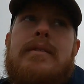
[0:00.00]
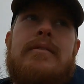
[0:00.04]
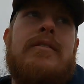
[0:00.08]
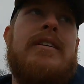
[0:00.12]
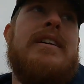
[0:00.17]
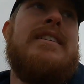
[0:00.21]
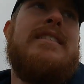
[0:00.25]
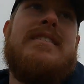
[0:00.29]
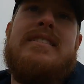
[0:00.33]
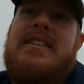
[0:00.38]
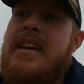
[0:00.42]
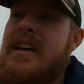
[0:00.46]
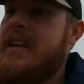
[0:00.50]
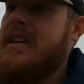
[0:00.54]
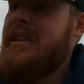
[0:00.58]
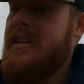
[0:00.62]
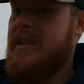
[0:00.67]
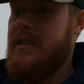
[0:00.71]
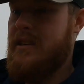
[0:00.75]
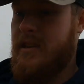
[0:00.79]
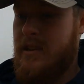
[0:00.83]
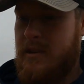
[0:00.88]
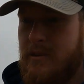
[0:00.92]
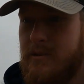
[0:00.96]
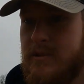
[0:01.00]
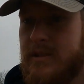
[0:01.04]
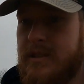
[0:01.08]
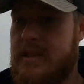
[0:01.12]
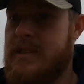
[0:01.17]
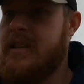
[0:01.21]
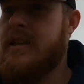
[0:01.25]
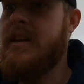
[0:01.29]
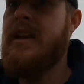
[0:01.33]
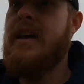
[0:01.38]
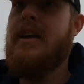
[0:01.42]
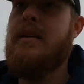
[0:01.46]
and reset it too,
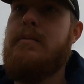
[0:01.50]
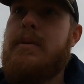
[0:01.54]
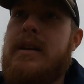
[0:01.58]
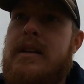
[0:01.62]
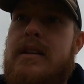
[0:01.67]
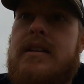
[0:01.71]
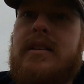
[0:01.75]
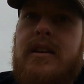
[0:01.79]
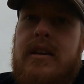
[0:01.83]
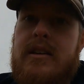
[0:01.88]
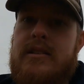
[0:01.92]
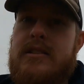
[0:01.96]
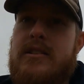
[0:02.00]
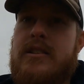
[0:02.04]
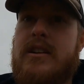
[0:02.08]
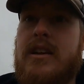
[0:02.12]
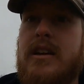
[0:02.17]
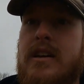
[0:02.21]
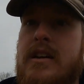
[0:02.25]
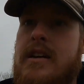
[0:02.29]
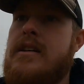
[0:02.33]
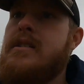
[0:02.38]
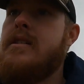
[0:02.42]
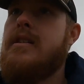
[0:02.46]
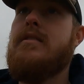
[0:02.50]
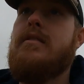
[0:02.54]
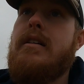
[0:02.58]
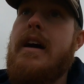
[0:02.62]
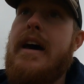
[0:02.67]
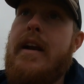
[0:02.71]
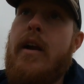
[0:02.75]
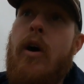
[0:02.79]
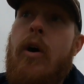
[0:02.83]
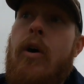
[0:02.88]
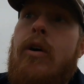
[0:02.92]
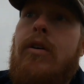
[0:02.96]
since it hadn't been touched
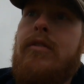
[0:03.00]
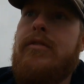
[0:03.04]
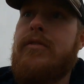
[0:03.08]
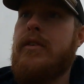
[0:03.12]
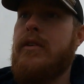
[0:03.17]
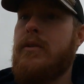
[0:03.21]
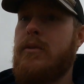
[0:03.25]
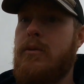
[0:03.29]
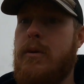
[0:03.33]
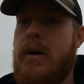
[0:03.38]
at all for a